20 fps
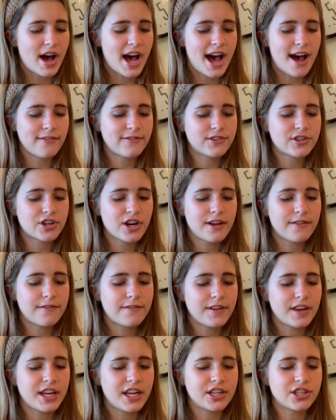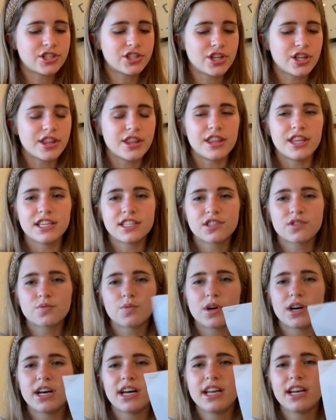after I finish this
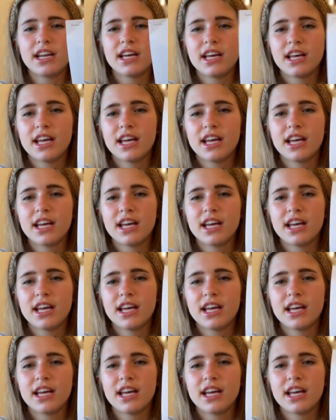one,